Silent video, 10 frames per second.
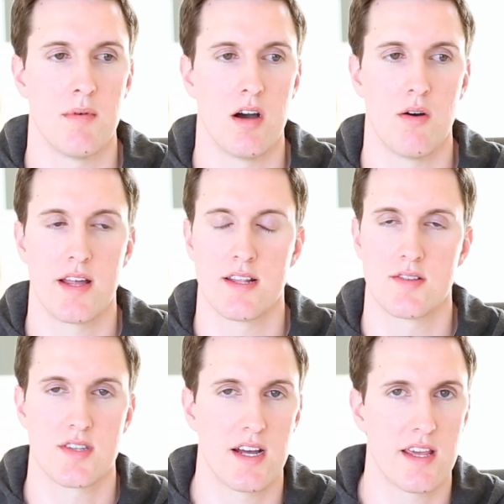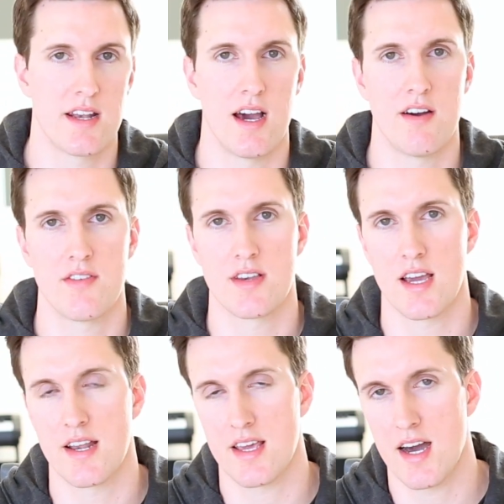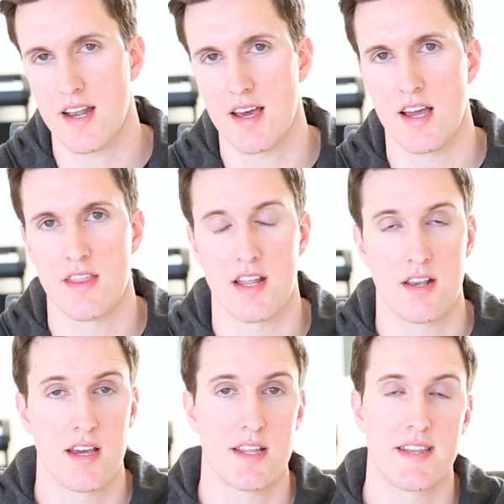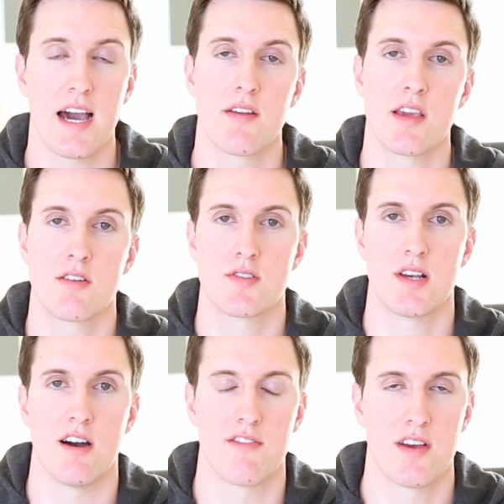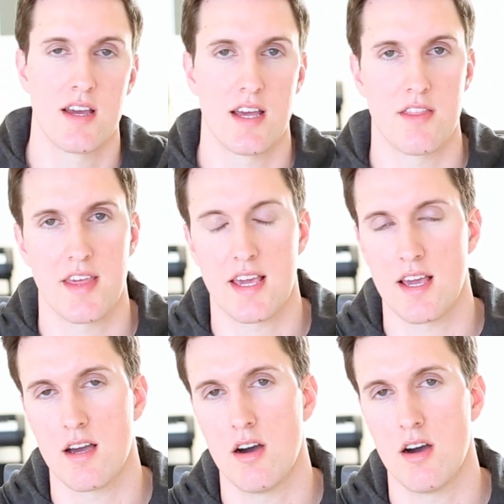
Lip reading: oh, I didn't study enough, and yada yada, and then doubting yourself and thinking,